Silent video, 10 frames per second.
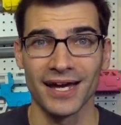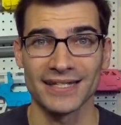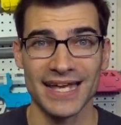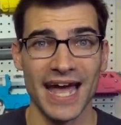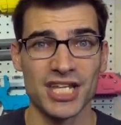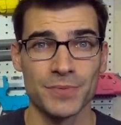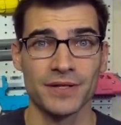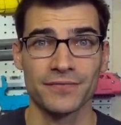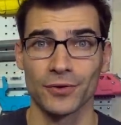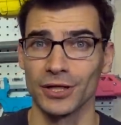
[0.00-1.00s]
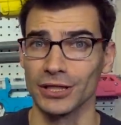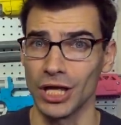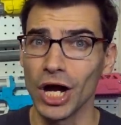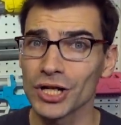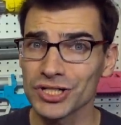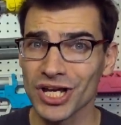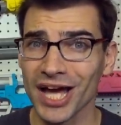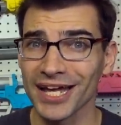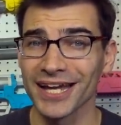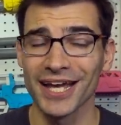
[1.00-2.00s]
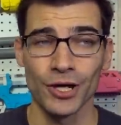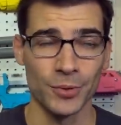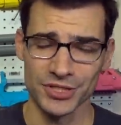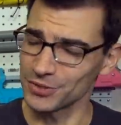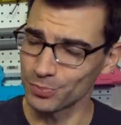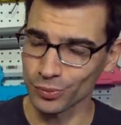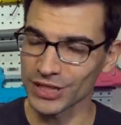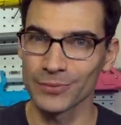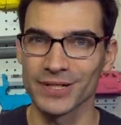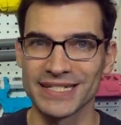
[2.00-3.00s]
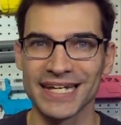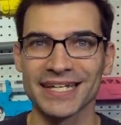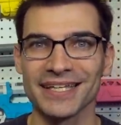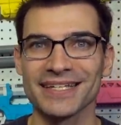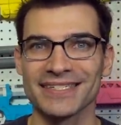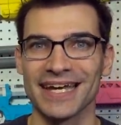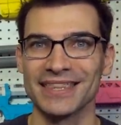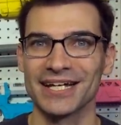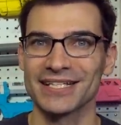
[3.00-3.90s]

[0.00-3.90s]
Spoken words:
attachment for a Longshot, which is pretty ridiculous. And